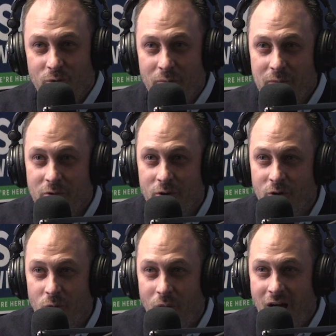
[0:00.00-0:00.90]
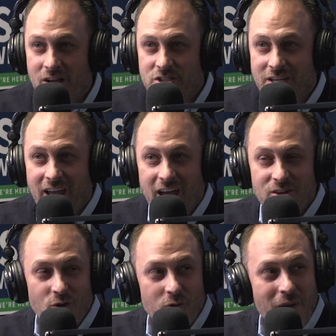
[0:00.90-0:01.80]
Remember, you're watching
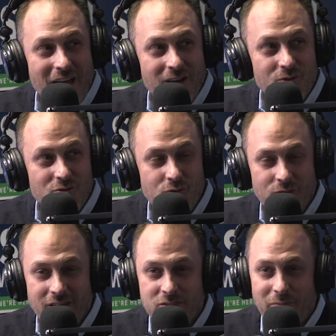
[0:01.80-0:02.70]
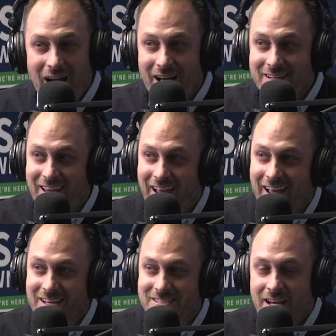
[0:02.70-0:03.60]
Can Your Banker Do This
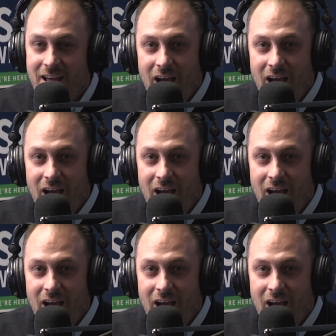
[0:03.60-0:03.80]
podcast.